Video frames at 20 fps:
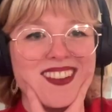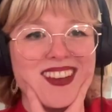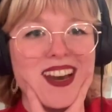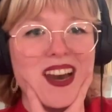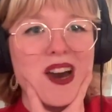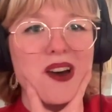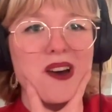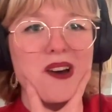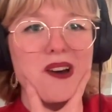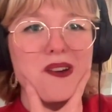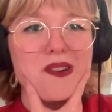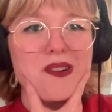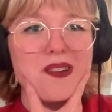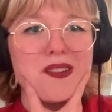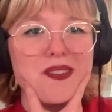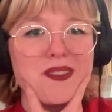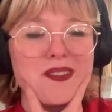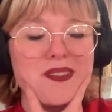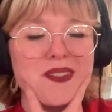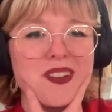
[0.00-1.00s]
How
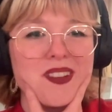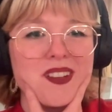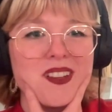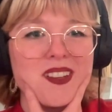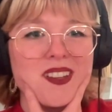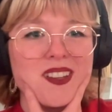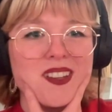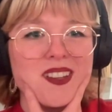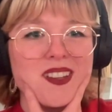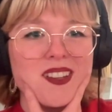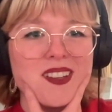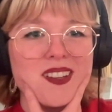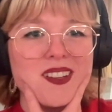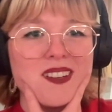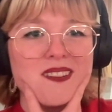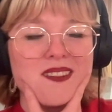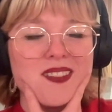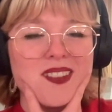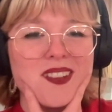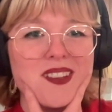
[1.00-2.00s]

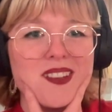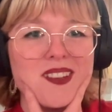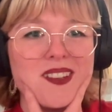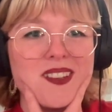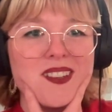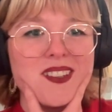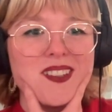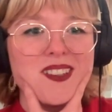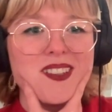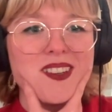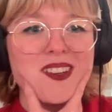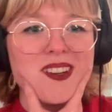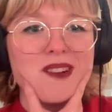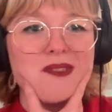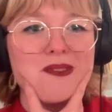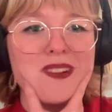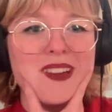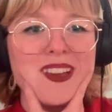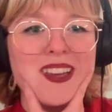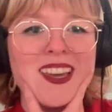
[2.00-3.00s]
not
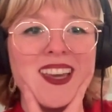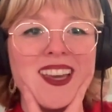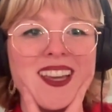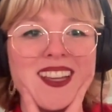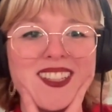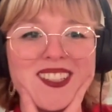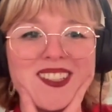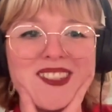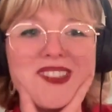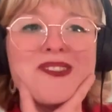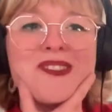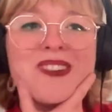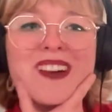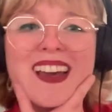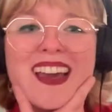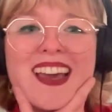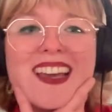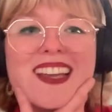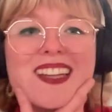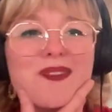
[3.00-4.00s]
are we to
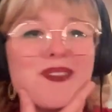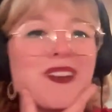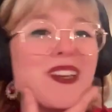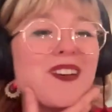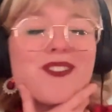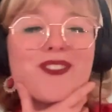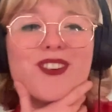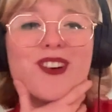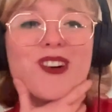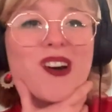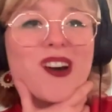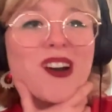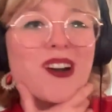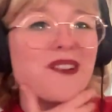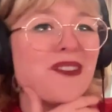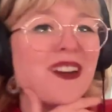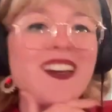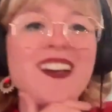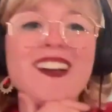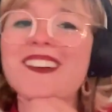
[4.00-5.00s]
wait
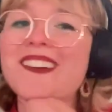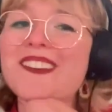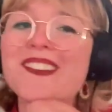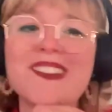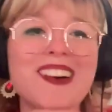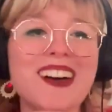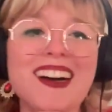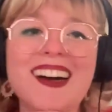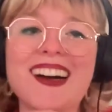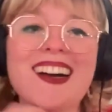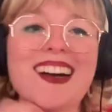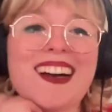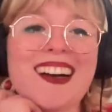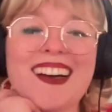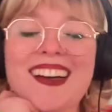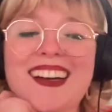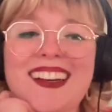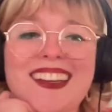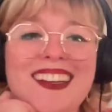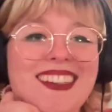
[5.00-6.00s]
before we're
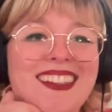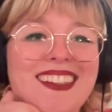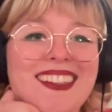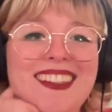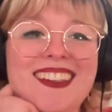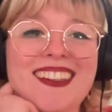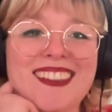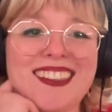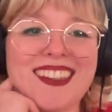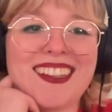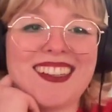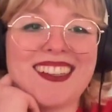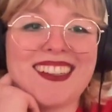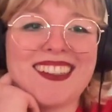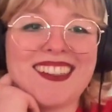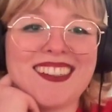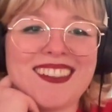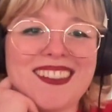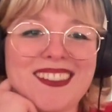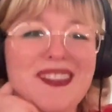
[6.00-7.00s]
won?
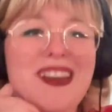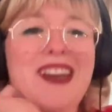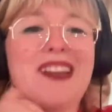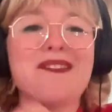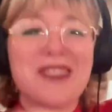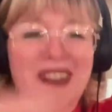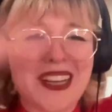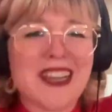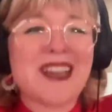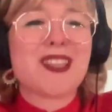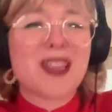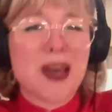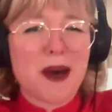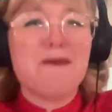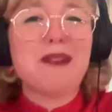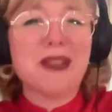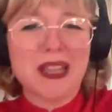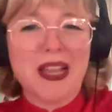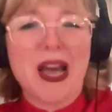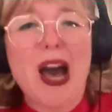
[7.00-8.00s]
When will the
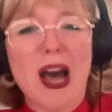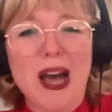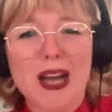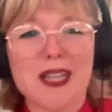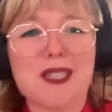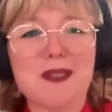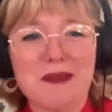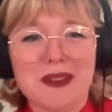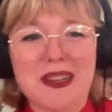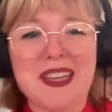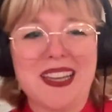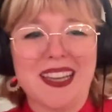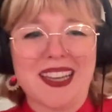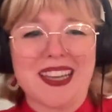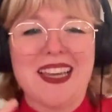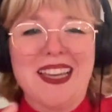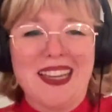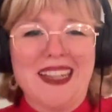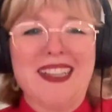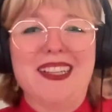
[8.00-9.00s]
blood
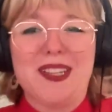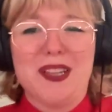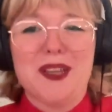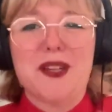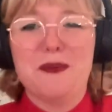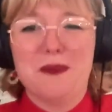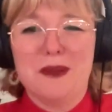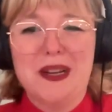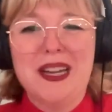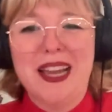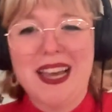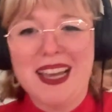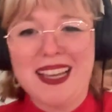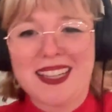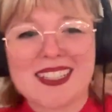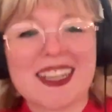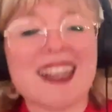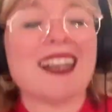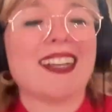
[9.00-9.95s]
begin the place?